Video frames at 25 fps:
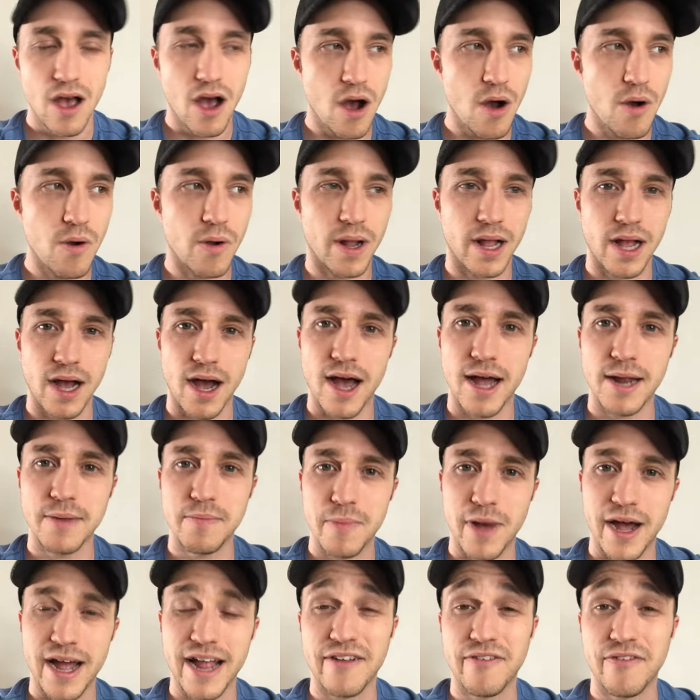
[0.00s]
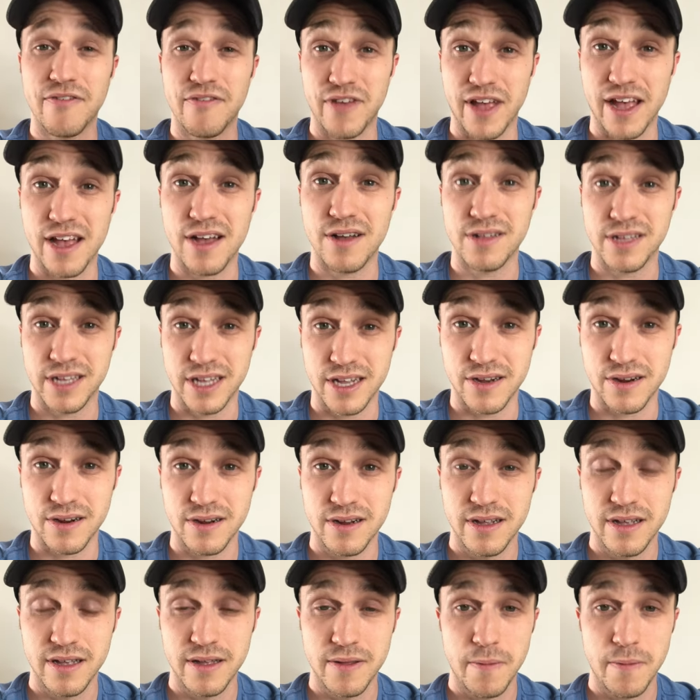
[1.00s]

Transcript: oh god might fail here